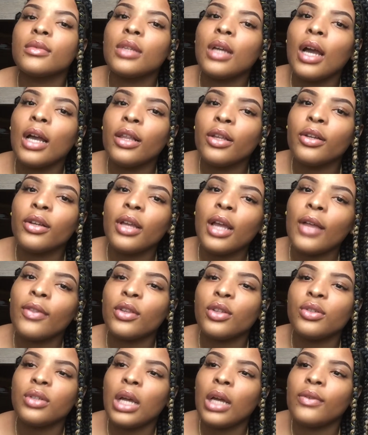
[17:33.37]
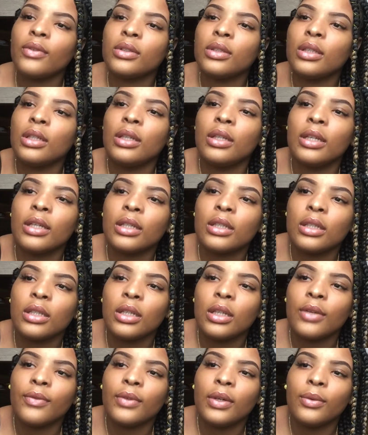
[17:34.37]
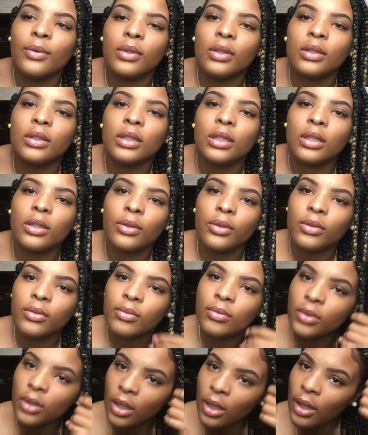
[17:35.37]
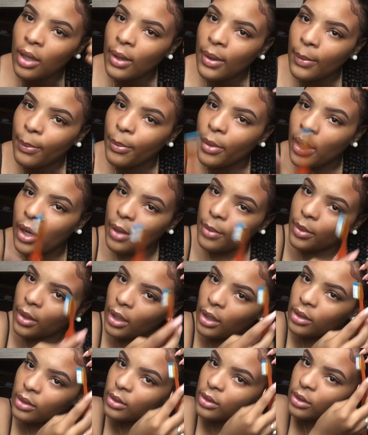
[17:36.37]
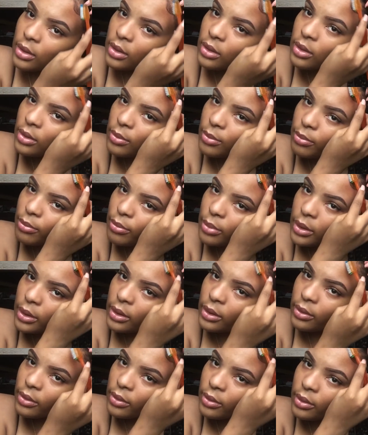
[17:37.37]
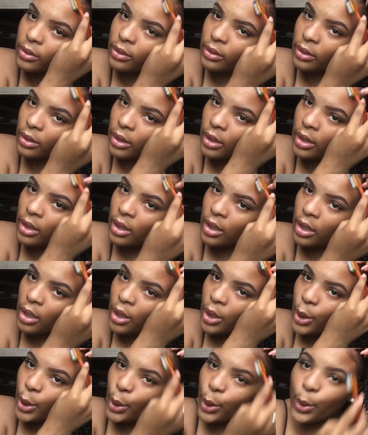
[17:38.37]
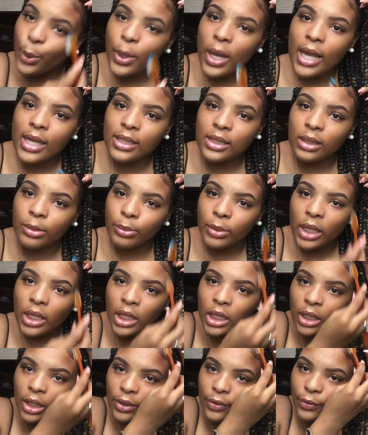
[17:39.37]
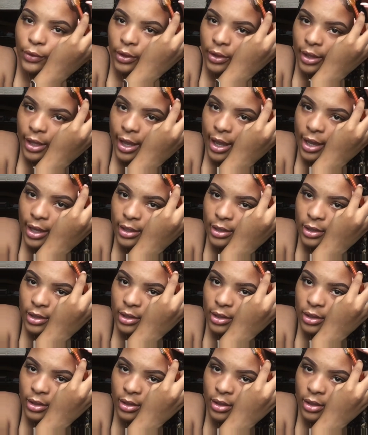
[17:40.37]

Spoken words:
I literally have to travel to the next city if I want to see a bomb concert, but who has the money for that?